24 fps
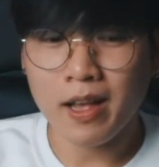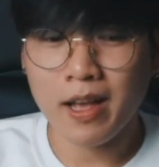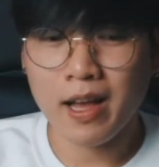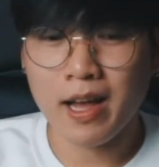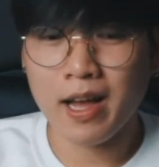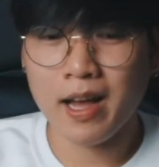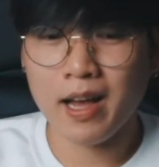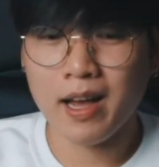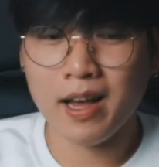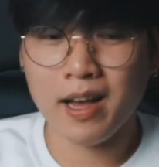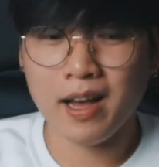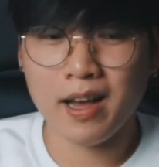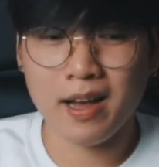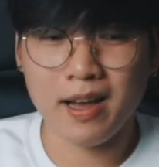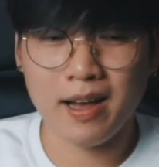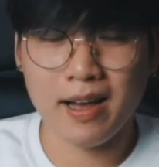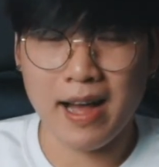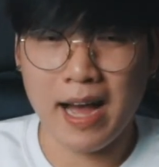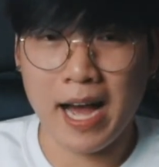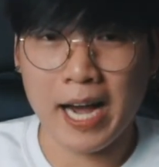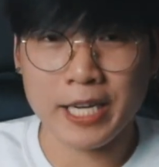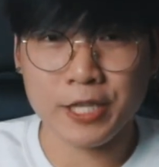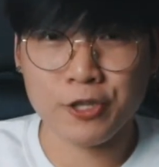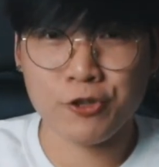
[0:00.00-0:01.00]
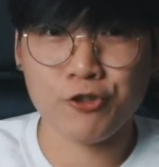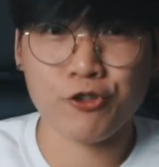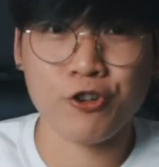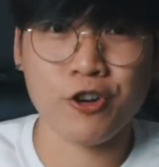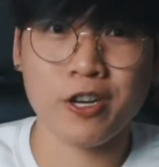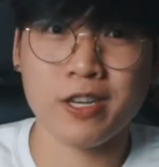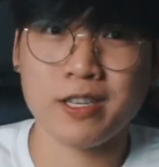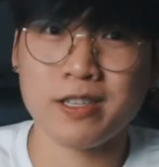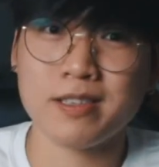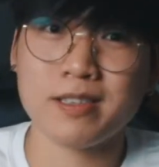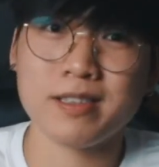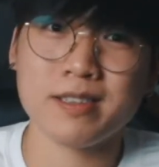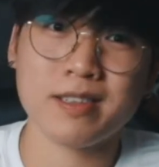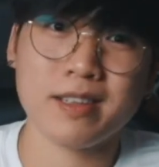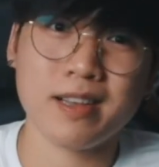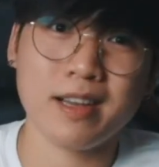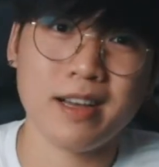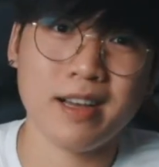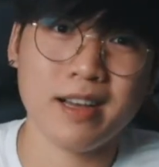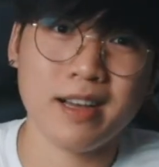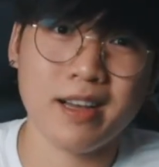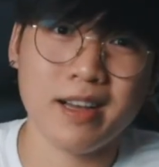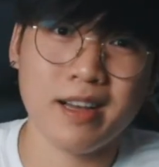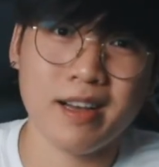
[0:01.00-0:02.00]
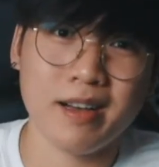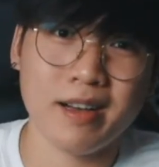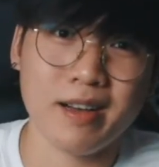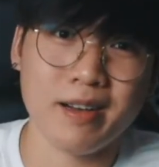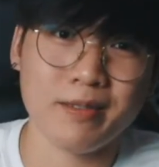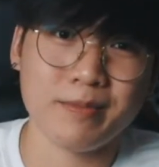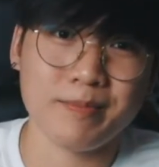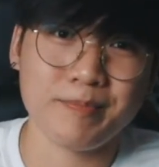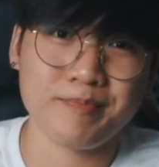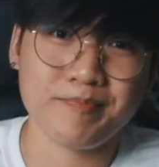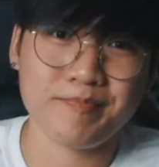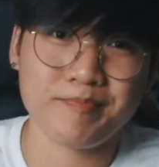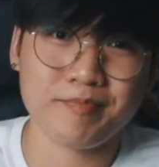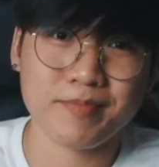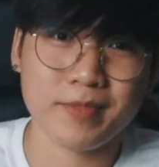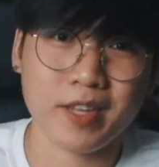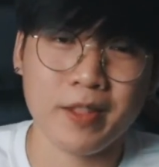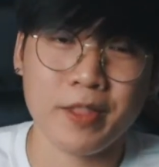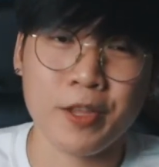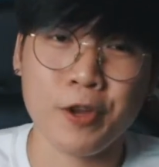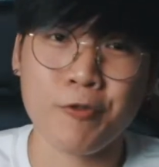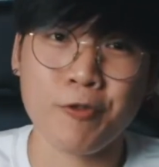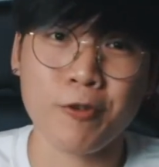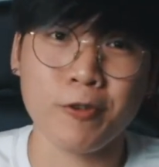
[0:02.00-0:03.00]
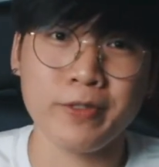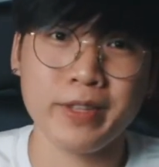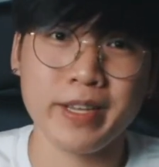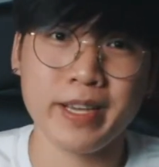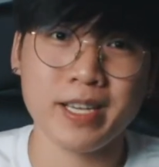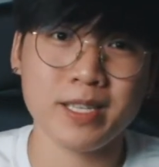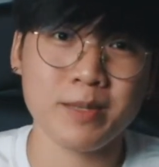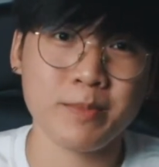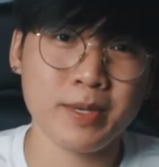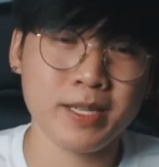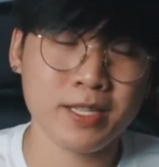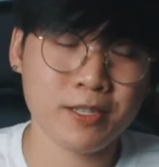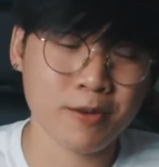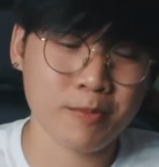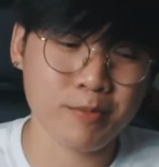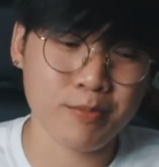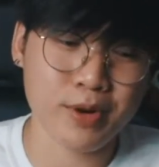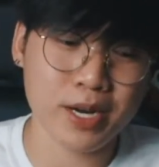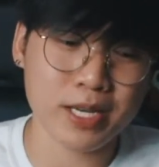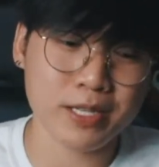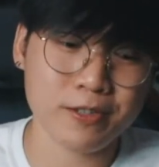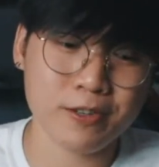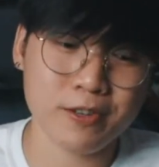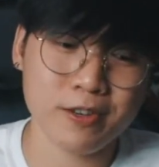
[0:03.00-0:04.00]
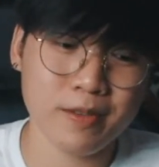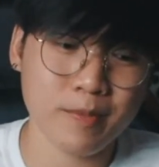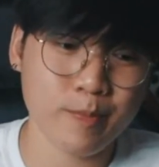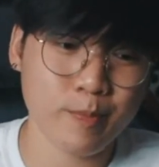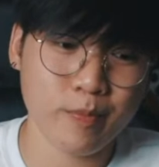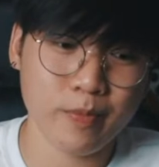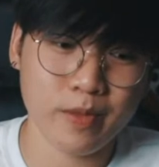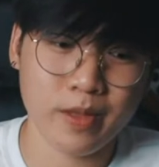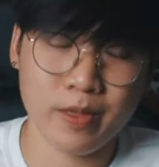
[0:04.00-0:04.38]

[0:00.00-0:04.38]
I trust Neural DSP's compressor.